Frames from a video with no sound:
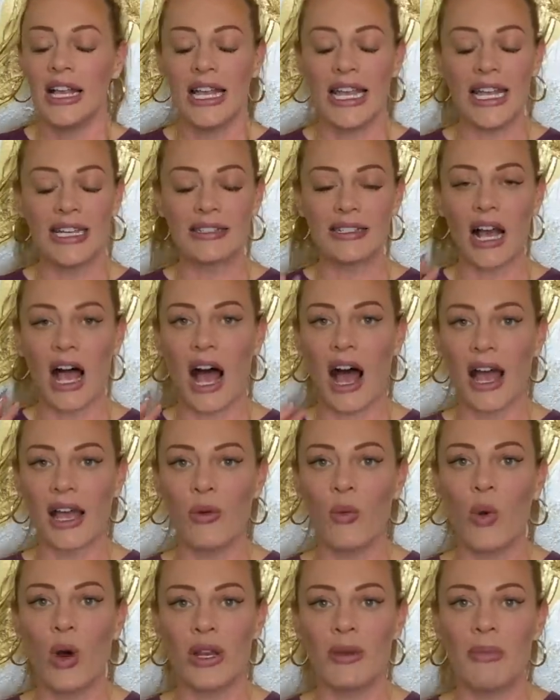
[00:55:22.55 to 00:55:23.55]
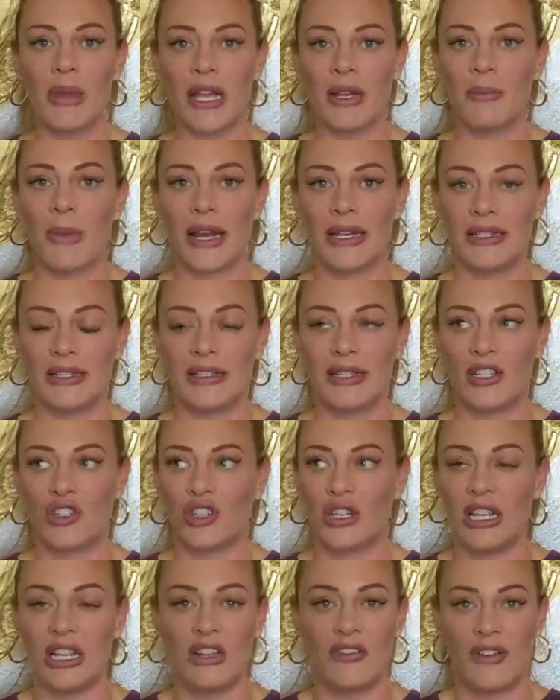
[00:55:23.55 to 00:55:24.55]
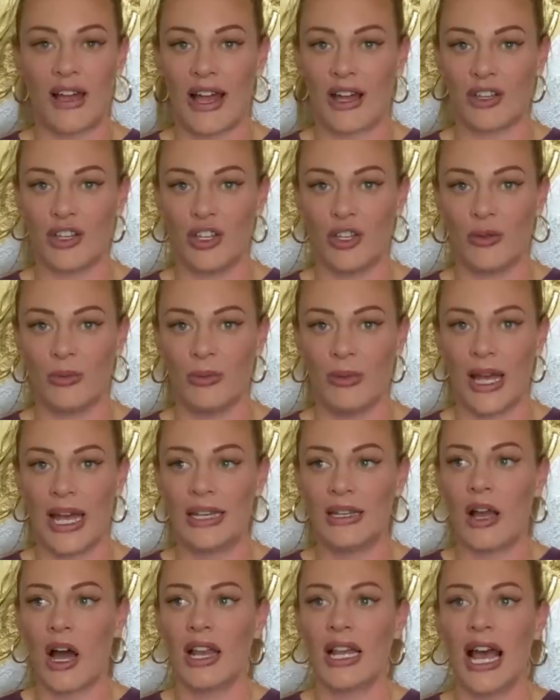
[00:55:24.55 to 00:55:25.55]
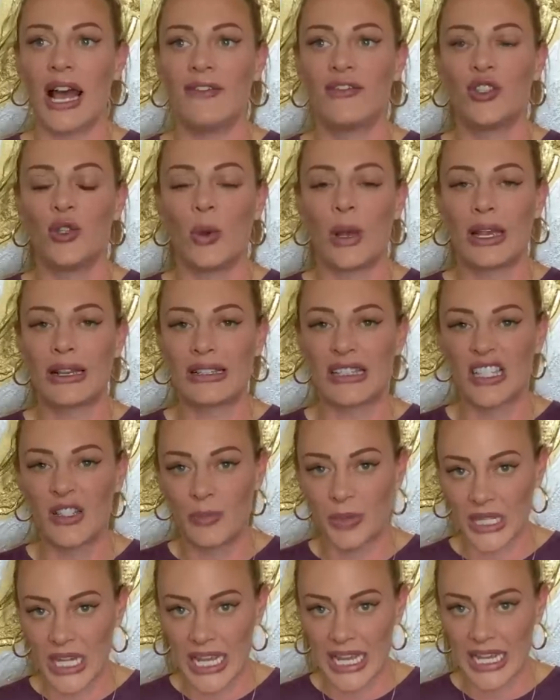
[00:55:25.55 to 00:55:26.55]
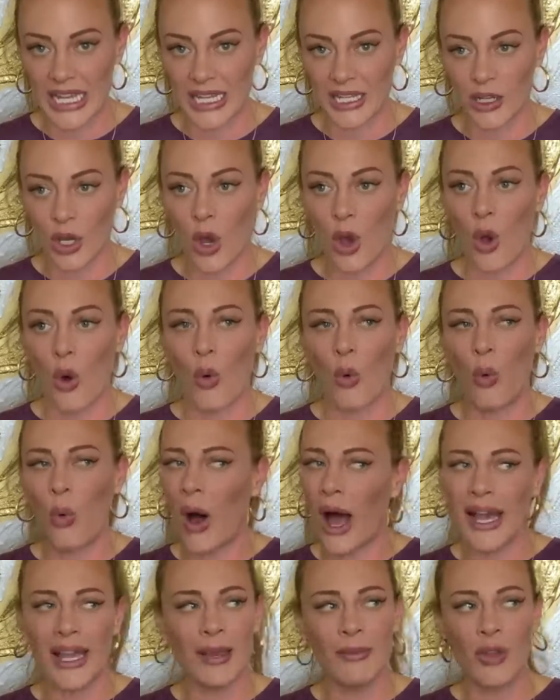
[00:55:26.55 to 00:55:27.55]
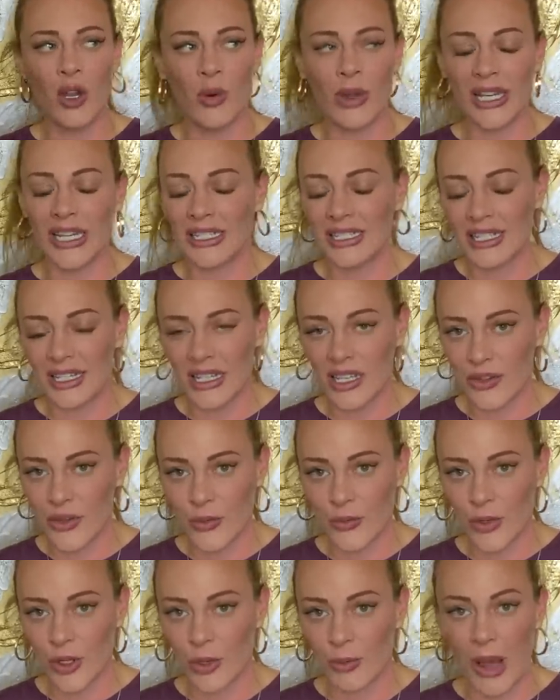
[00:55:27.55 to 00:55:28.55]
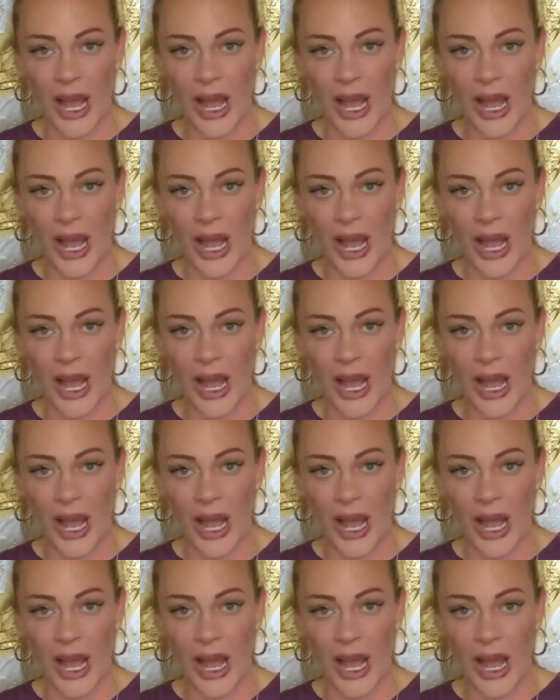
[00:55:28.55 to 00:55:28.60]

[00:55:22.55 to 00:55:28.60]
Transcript: It's, I wanna make my decision in a vacuum and not have to explain why I'm going into the other room.